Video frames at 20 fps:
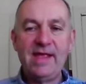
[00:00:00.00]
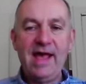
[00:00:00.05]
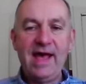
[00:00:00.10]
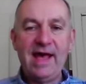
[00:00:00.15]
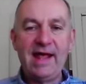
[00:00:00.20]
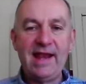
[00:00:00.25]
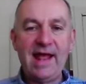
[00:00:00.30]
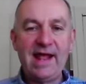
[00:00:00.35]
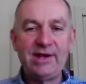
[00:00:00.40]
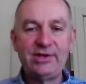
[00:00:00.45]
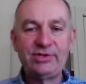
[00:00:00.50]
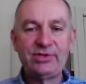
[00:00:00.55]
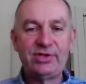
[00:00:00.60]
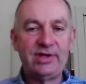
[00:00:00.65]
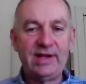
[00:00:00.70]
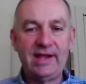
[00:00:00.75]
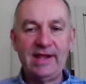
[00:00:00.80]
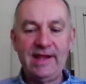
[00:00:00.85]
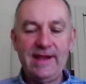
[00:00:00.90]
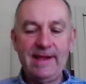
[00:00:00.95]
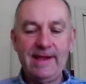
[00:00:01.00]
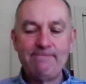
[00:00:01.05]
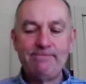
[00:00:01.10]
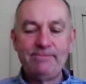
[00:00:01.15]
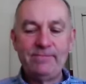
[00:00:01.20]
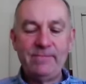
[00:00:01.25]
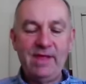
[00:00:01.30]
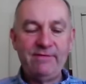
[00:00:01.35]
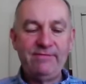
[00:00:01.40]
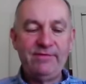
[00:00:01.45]
And actually,
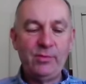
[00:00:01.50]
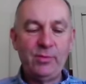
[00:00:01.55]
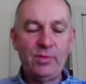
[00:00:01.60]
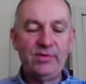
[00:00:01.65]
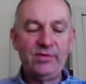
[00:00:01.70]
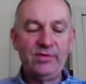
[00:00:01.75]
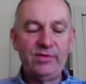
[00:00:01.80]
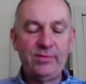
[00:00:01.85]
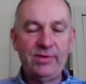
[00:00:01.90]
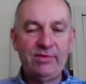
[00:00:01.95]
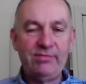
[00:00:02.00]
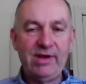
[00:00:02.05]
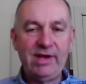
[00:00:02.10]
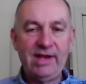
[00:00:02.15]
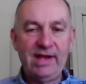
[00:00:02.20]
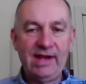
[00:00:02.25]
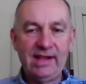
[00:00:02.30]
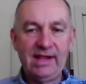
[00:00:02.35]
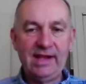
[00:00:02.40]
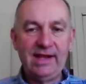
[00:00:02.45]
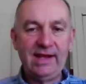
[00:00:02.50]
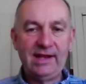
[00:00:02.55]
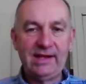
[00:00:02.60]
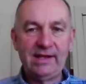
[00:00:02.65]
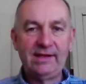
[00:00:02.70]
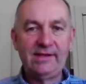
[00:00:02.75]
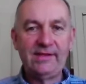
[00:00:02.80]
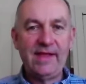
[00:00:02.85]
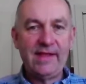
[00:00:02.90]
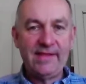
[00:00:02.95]
if you want to be really
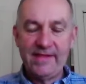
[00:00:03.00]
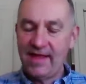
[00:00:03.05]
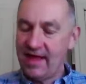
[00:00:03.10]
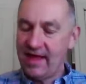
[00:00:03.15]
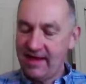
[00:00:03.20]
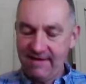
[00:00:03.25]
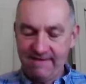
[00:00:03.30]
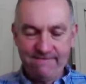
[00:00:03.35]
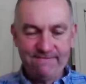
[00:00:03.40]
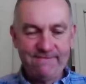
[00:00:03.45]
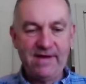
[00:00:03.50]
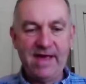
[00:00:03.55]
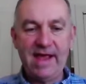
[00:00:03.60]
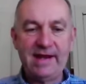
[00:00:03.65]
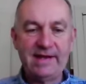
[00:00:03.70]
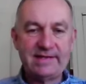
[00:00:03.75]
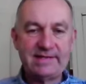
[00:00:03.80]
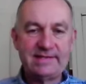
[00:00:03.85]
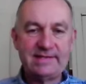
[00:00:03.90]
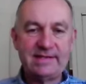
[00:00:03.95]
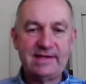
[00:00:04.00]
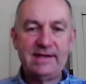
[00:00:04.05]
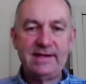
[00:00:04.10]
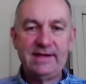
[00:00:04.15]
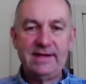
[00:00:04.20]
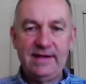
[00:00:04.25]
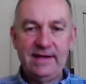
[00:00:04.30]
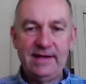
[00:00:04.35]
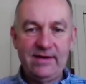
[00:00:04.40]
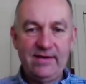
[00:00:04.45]
clinical, then that affects,
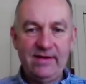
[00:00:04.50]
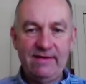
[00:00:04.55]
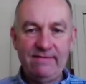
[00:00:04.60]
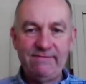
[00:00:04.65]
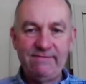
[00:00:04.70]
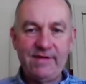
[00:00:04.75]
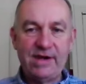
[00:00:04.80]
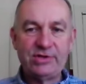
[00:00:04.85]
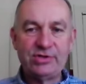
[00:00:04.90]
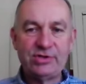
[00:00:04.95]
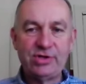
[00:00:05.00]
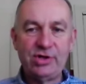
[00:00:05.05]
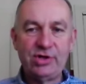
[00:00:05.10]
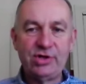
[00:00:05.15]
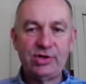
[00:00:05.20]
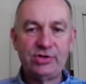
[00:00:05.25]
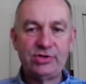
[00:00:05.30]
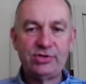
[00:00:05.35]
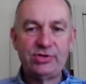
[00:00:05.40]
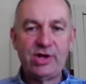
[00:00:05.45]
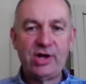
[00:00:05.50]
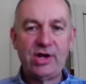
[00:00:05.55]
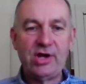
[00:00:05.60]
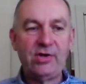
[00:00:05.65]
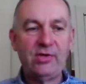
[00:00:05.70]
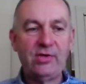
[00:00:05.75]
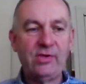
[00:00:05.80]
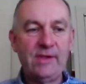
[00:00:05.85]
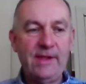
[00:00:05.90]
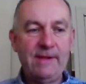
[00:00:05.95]
infection
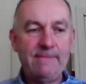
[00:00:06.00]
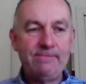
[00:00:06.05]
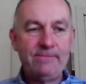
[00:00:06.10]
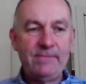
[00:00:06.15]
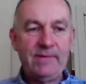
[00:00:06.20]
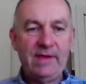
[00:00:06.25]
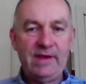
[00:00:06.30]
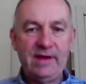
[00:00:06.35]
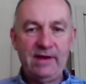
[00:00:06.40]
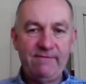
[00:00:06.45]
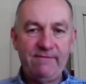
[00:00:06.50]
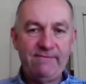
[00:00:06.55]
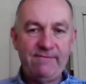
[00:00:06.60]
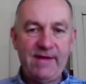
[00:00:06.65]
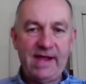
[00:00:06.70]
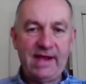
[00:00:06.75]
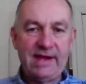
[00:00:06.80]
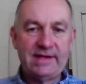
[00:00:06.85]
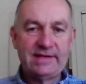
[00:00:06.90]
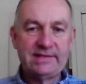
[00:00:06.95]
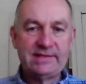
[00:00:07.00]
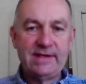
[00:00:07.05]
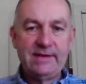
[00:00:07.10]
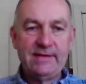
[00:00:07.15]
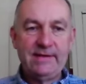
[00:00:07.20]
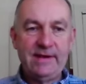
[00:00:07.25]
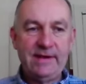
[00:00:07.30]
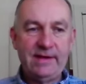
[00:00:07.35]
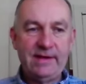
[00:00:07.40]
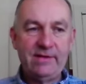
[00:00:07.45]
control. It affects,
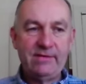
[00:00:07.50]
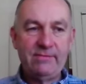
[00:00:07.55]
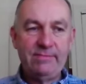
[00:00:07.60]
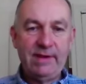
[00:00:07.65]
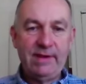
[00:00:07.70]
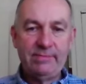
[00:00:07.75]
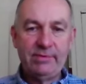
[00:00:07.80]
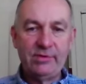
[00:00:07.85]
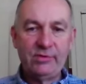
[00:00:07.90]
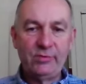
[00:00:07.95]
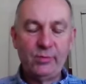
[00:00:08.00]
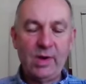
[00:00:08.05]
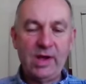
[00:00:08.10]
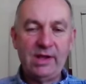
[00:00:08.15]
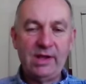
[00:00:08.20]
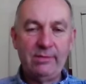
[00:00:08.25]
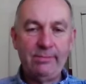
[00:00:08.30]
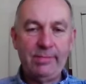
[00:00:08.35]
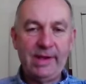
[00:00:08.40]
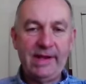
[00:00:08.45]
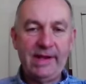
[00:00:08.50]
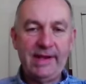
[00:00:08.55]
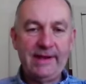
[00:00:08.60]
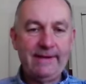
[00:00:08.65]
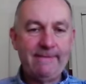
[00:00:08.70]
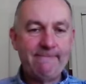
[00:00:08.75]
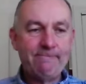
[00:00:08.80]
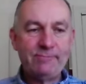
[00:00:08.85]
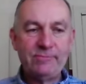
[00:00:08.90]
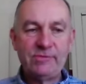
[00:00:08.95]
people's
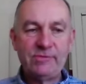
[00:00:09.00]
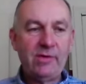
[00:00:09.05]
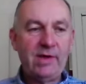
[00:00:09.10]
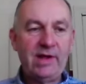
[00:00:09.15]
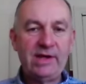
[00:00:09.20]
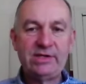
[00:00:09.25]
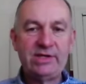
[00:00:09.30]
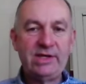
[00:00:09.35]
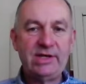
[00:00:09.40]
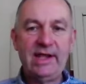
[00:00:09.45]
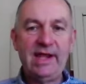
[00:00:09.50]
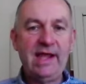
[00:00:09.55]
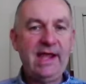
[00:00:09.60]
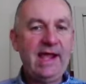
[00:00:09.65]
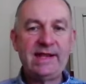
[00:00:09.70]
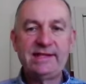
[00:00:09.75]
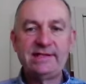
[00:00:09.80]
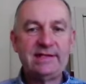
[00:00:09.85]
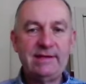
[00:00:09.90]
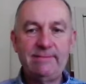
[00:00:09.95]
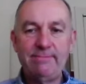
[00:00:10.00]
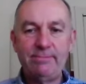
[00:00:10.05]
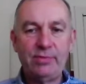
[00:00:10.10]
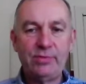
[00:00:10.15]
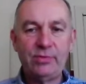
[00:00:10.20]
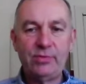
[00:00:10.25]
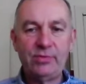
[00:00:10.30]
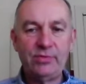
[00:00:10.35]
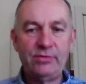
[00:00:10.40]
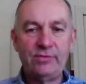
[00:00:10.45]
well-being. So actually, it's an
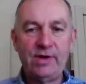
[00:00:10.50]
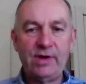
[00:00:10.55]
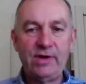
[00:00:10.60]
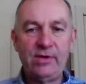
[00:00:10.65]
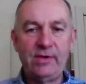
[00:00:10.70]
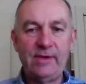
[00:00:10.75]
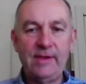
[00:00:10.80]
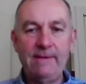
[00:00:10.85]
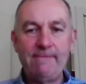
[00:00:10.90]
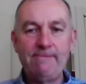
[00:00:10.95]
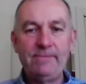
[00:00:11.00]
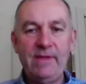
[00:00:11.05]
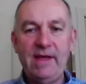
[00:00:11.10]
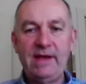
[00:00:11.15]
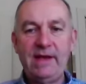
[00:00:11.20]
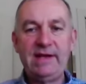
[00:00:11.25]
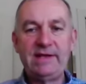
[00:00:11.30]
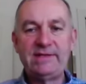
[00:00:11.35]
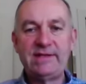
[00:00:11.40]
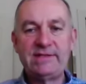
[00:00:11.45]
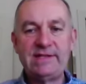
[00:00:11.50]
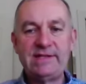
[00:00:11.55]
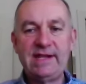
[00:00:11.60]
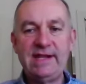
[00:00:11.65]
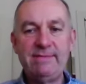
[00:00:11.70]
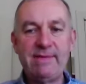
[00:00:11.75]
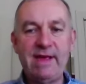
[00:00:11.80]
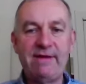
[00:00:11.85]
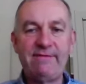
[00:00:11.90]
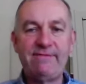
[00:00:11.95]
important role, and it's a
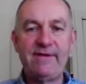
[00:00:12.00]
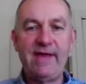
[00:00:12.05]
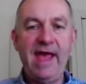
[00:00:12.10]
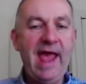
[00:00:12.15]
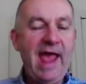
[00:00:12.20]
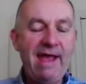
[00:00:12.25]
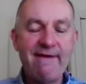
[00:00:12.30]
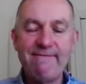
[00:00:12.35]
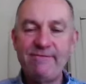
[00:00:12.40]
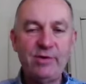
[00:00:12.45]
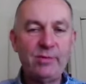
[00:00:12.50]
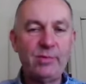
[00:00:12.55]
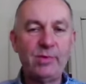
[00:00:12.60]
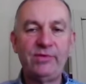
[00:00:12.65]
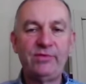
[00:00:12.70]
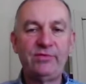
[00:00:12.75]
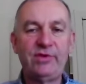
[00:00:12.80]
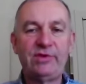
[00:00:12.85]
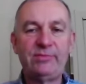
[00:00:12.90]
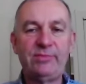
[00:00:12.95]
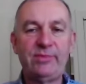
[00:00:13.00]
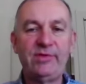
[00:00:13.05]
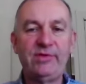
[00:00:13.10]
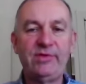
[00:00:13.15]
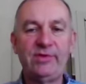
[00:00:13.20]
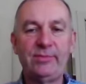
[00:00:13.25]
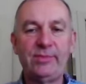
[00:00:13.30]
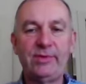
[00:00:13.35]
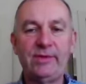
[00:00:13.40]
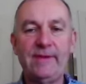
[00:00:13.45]
team effort. Everyone's
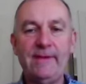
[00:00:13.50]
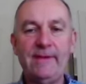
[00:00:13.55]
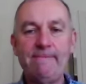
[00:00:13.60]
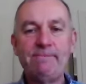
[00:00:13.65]
responsible.